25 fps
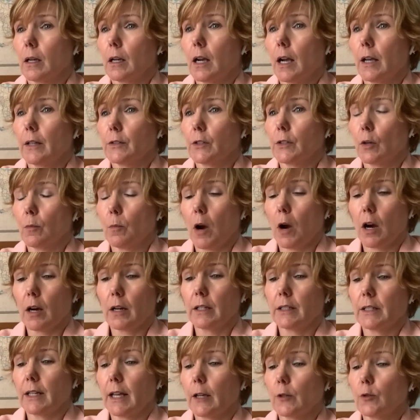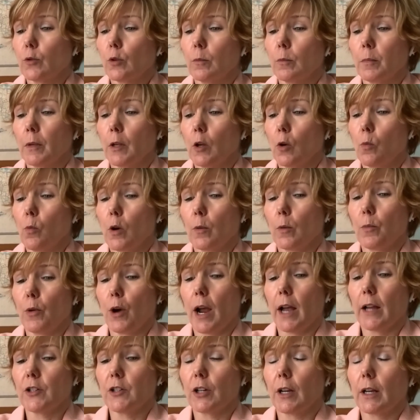custom architectural millwork
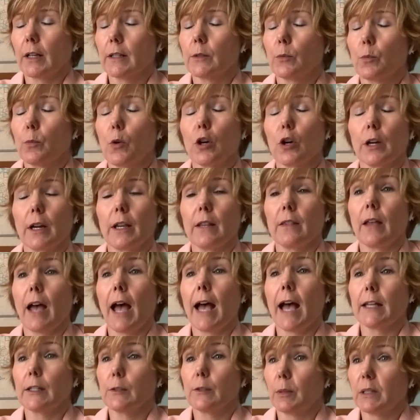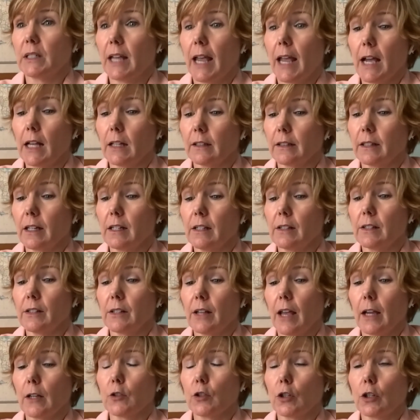projects were in the hospitality
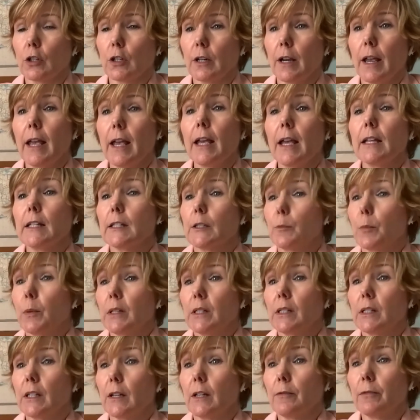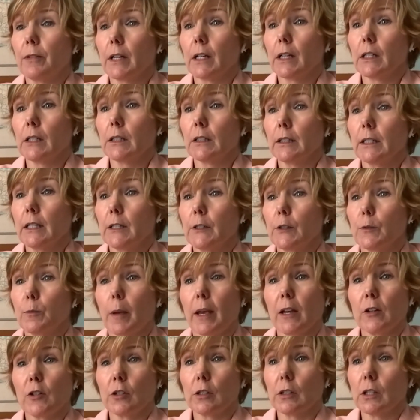sector, specifically
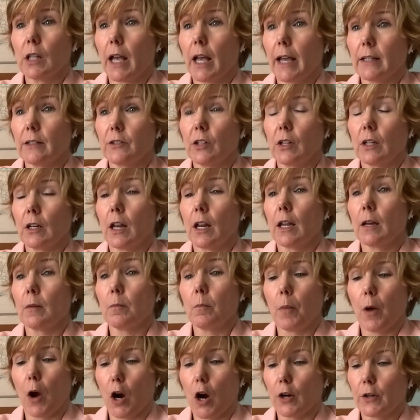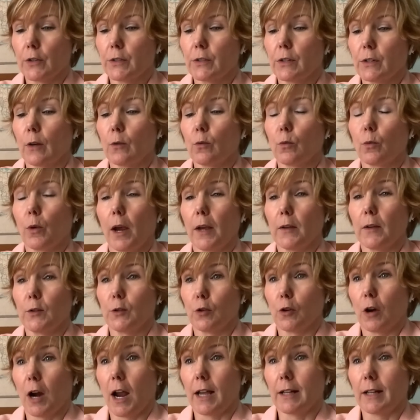specializing in bars and
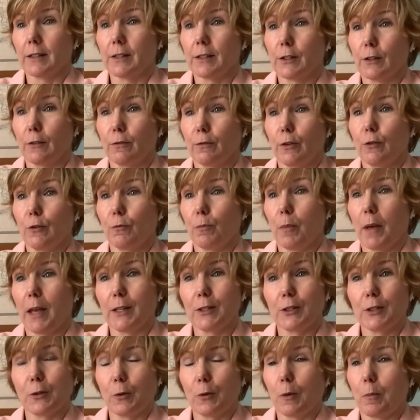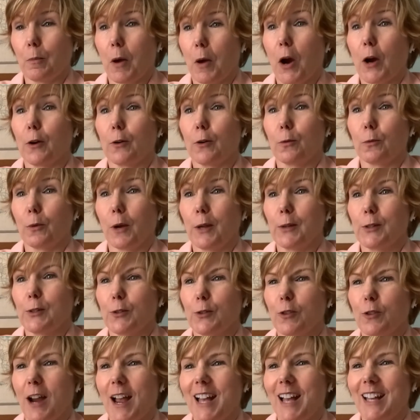restaurants. If you've been to a bar or
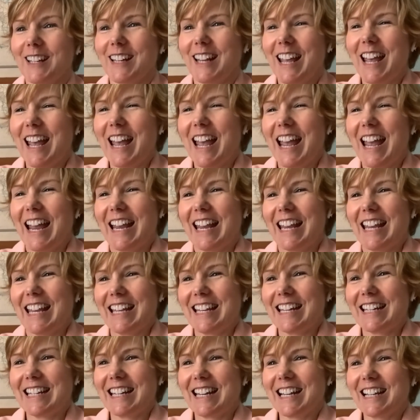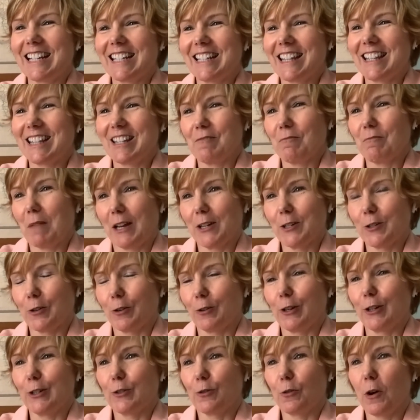restaurant in Metro
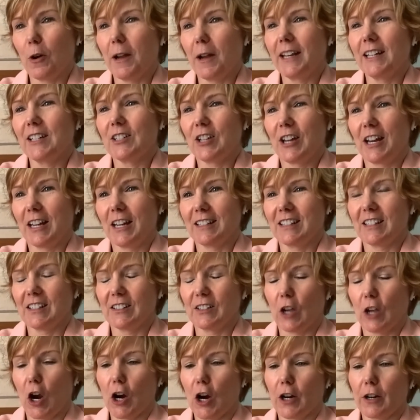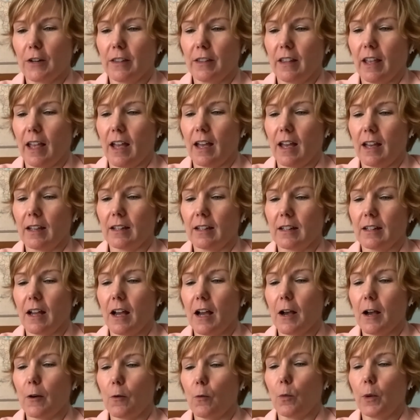Detroit, chances are that
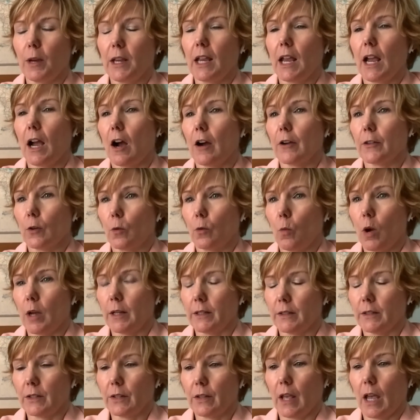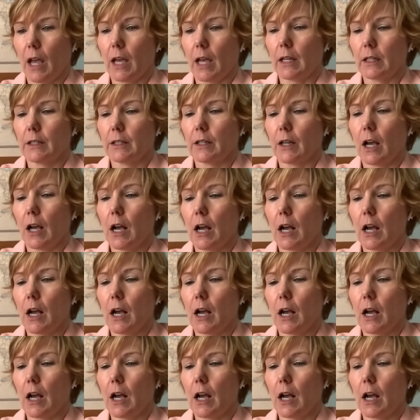we are the ones that